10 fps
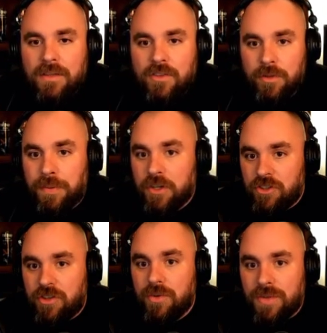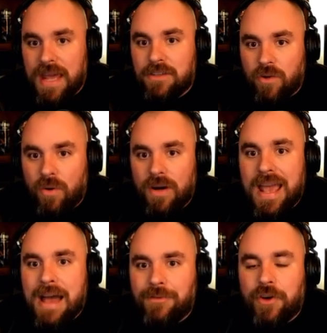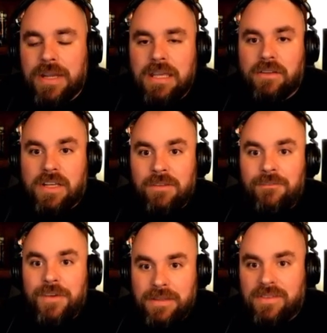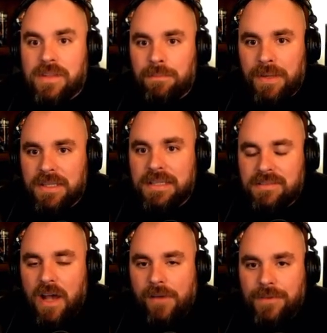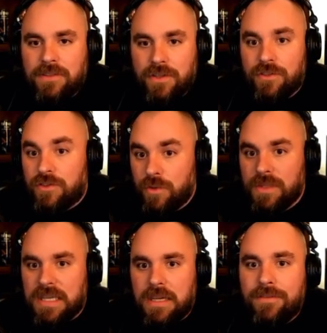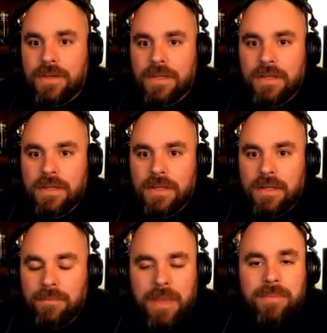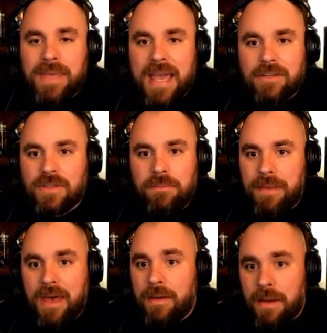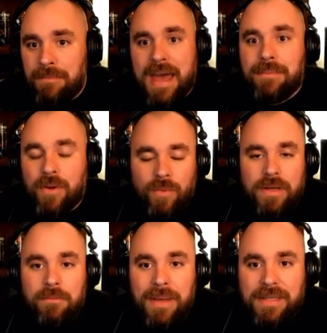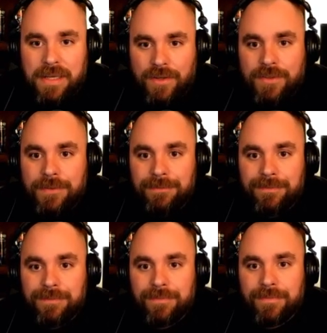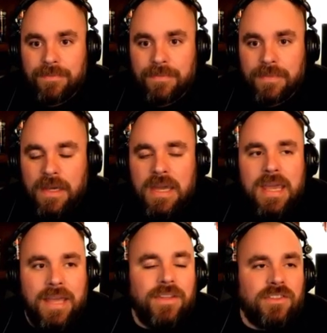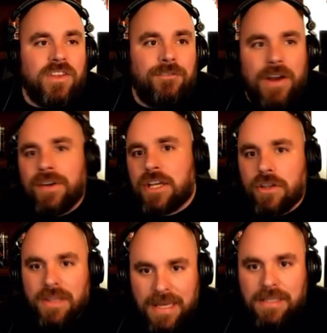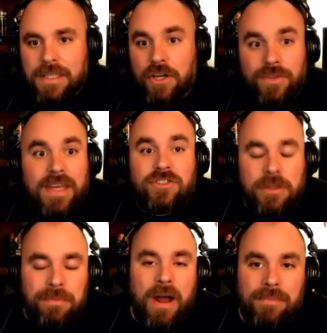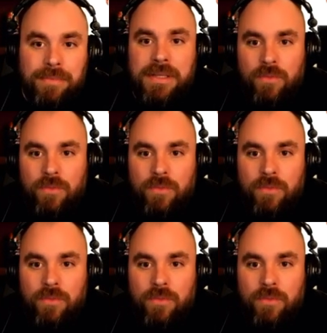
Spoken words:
to push through that door after he convinced the police officers to leave, maybe Ashley Babbitt wouldn't have been killed. And there's a very good likelihood that she probably